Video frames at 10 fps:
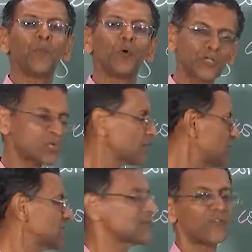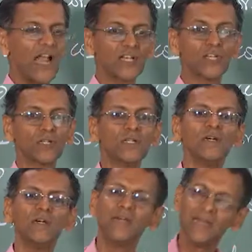portion of this fraction,
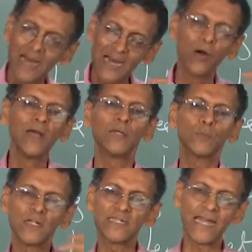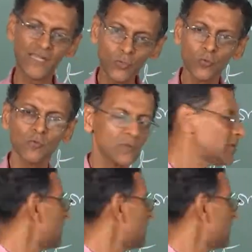it will tend to